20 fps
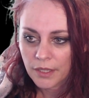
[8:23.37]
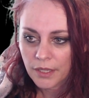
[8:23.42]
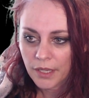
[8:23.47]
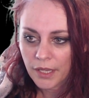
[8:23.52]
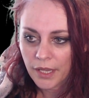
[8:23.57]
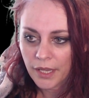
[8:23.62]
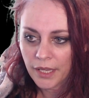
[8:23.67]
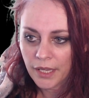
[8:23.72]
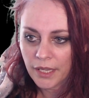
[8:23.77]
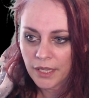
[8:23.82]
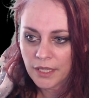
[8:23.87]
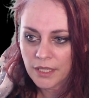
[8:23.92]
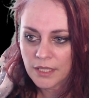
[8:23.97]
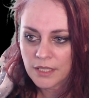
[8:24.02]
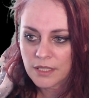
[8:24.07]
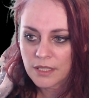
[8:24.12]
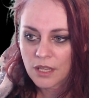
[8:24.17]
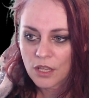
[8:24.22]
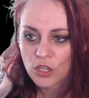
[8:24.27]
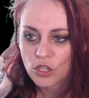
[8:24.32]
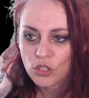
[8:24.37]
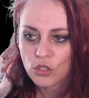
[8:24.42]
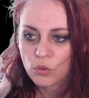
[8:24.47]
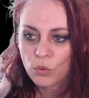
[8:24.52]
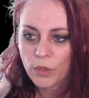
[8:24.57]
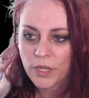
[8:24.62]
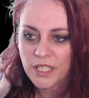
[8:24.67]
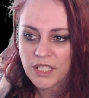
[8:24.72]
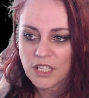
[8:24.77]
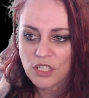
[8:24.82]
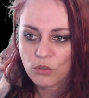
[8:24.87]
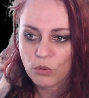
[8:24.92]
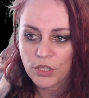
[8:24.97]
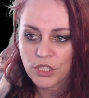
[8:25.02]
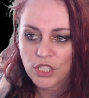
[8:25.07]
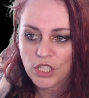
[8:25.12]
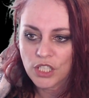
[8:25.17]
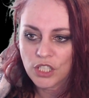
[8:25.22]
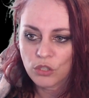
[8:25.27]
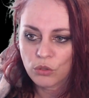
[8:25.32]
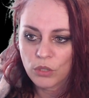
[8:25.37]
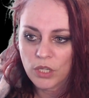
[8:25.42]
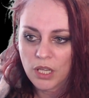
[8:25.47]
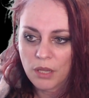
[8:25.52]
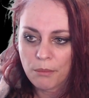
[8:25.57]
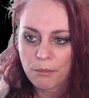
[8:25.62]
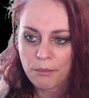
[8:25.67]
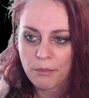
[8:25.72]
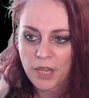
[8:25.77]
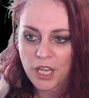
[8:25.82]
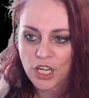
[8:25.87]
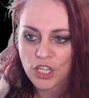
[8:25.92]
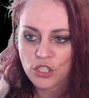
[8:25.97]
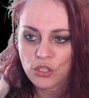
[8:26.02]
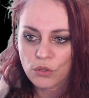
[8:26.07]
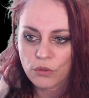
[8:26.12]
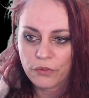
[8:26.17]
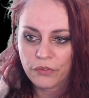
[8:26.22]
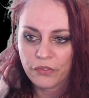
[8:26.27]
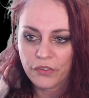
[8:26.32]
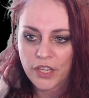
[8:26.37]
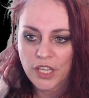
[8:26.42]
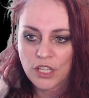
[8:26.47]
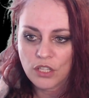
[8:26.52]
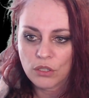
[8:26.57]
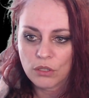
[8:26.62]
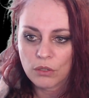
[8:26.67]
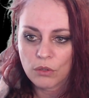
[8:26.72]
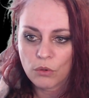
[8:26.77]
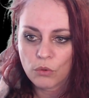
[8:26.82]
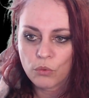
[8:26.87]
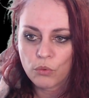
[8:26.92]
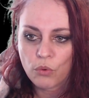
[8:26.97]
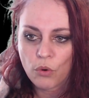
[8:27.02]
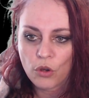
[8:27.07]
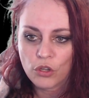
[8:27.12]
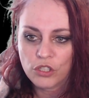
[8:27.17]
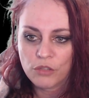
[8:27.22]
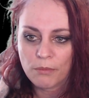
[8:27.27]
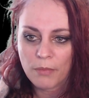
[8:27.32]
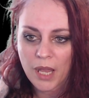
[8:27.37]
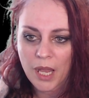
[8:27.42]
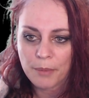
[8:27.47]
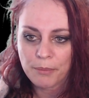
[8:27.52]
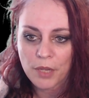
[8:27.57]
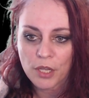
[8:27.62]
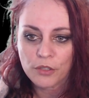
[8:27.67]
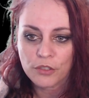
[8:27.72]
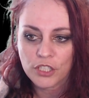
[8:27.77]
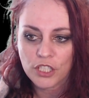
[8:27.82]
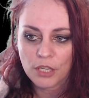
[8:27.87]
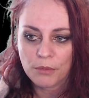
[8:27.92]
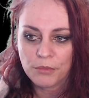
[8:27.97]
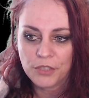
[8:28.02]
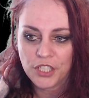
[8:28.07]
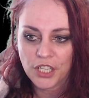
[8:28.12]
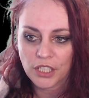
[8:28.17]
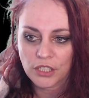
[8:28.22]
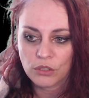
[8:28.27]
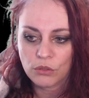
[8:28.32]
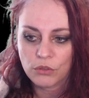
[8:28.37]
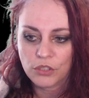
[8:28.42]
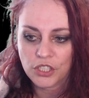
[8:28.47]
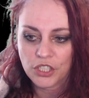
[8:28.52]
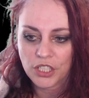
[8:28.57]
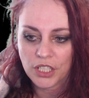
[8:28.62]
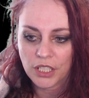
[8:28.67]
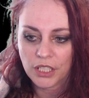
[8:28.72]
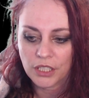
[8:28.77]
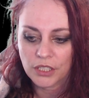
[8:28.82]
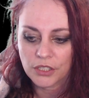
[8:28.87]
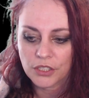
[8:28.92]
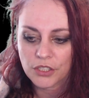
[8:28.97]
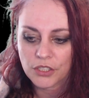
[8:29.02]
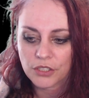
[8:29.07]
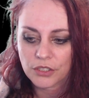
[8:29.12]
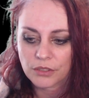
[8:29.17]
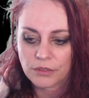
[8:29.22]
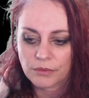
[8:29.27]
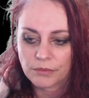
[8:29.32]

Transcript: And 2023 major feature roadmap subject to change.